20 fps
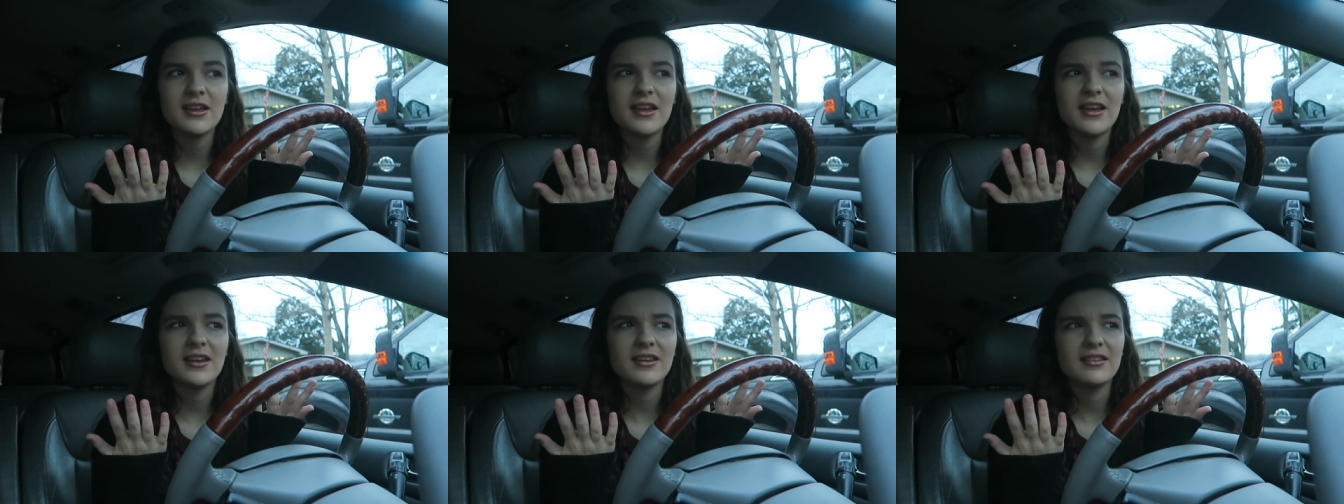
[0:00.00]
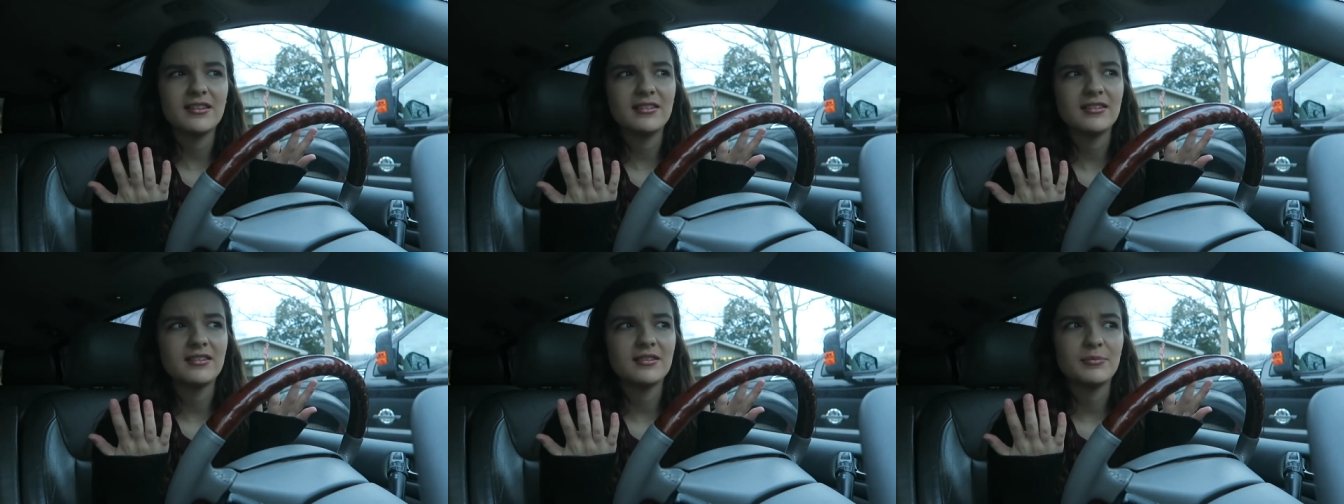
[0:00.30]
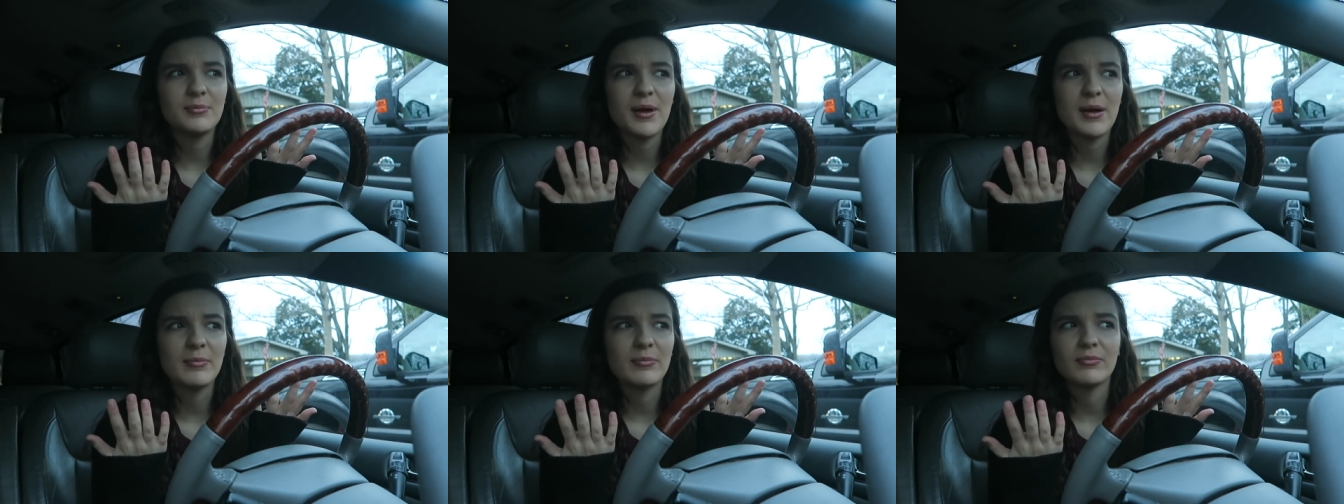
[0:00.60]

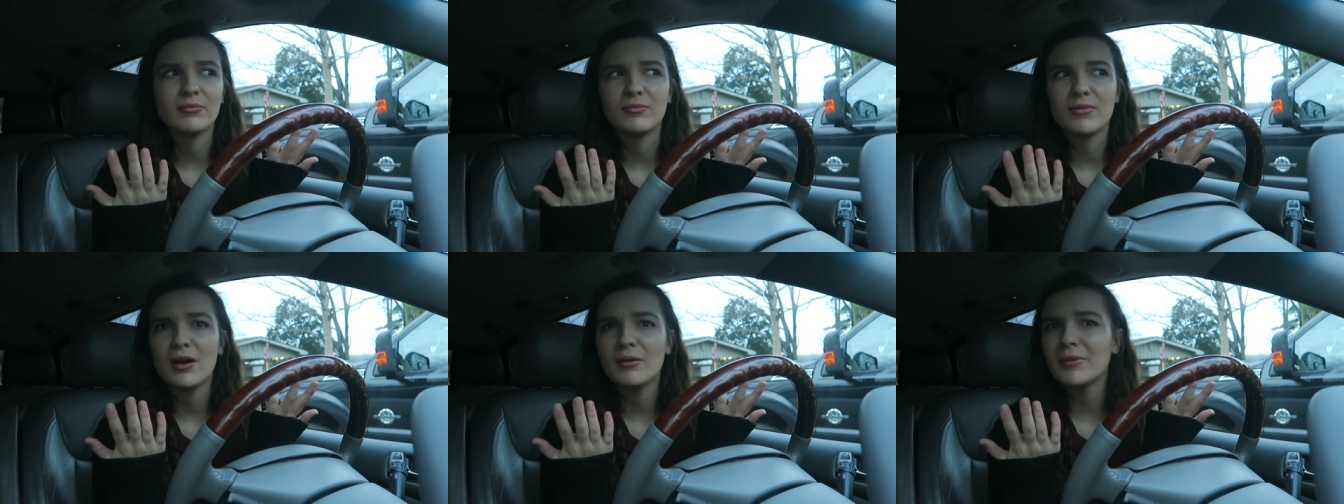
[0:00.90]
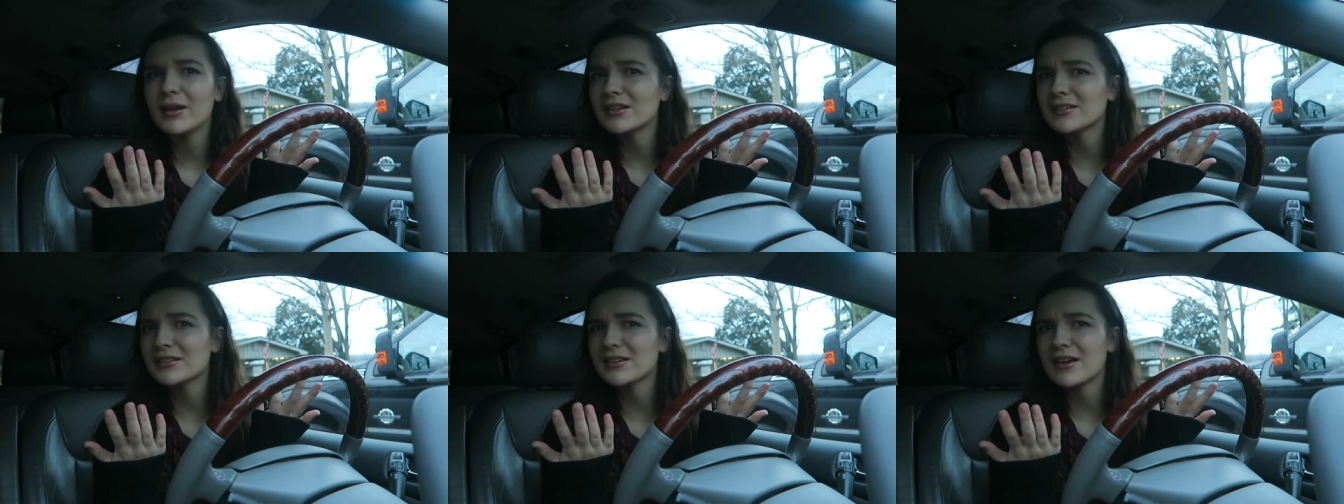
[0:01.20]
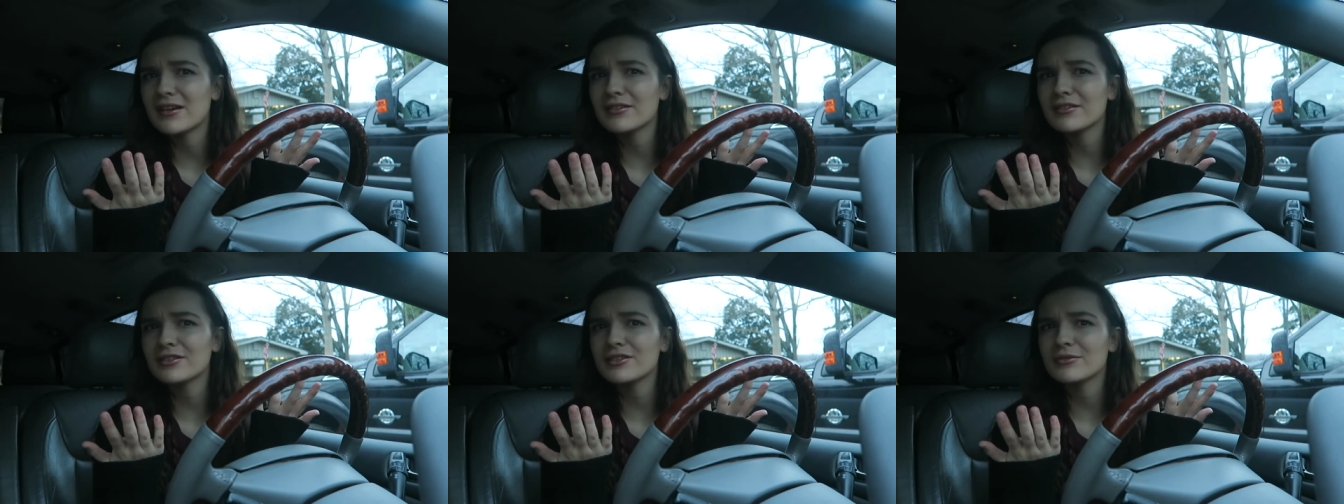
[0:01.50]
and my mom has
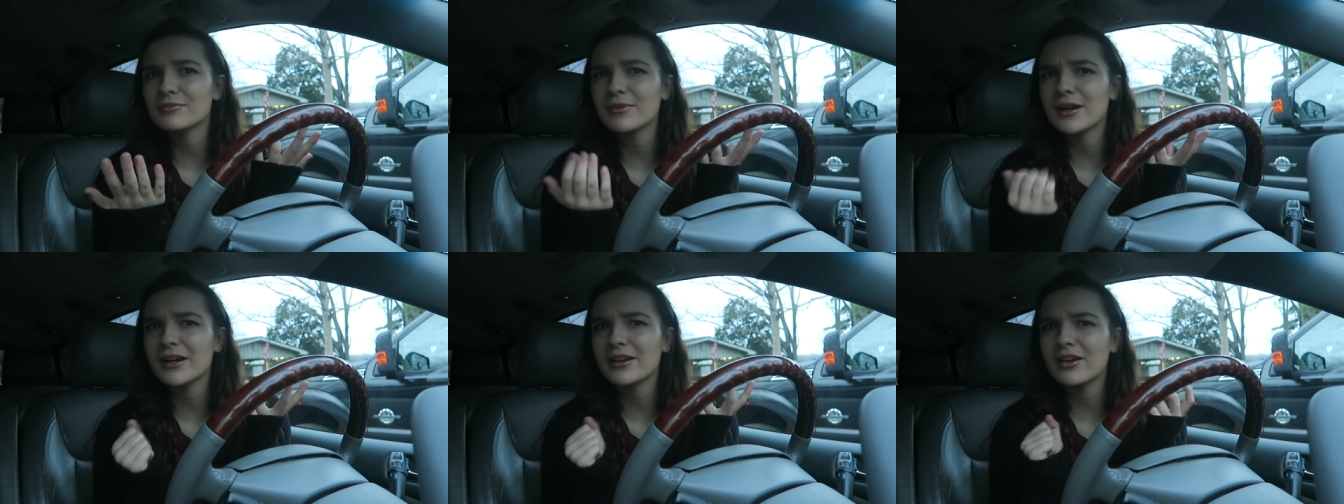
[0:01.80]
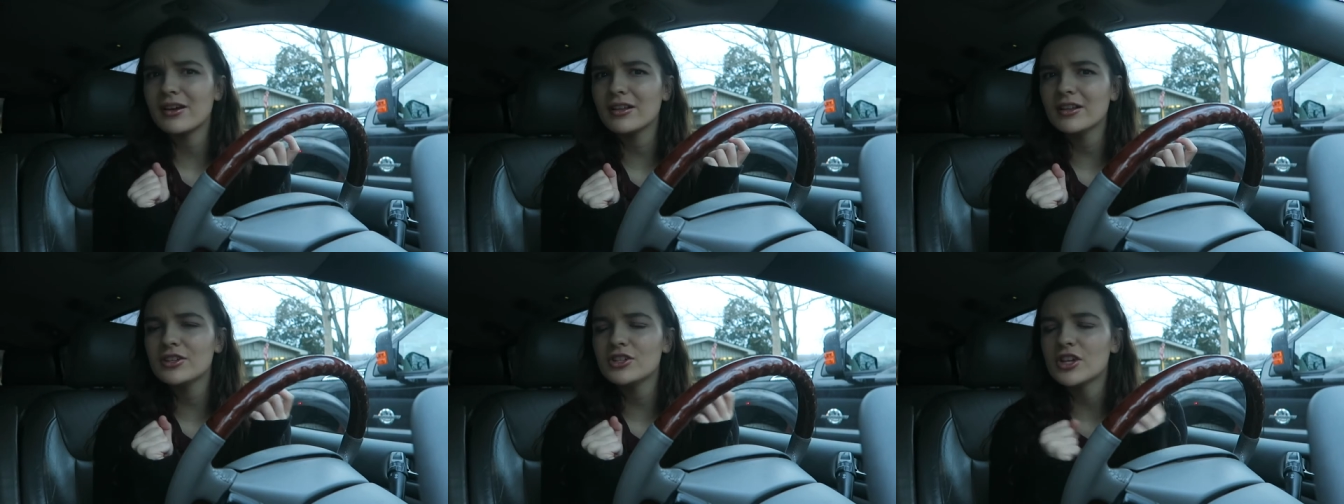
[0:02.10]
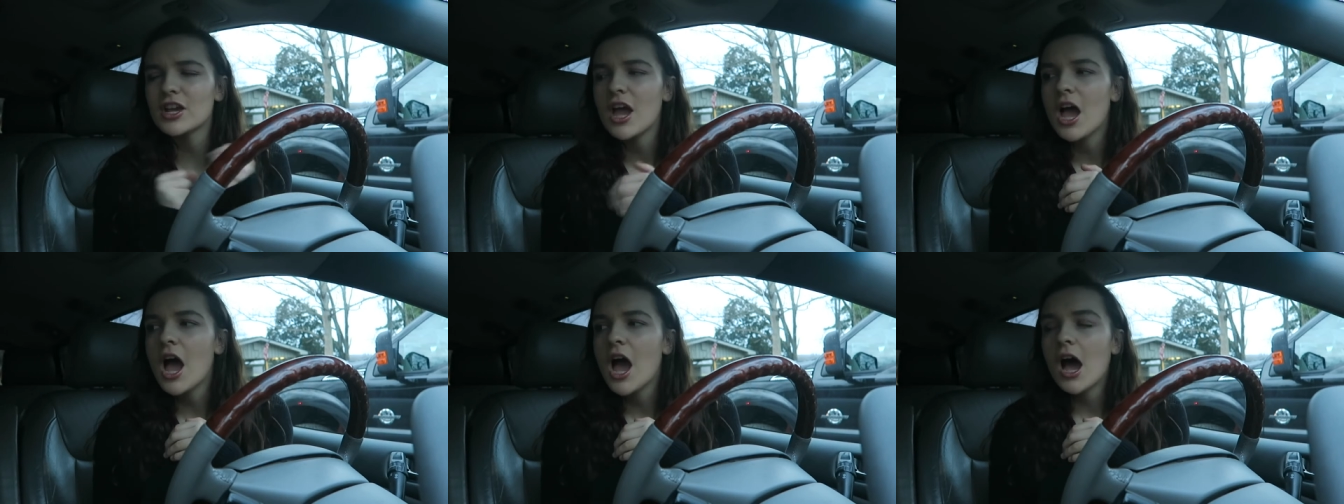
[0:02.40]
neither to my knowledge.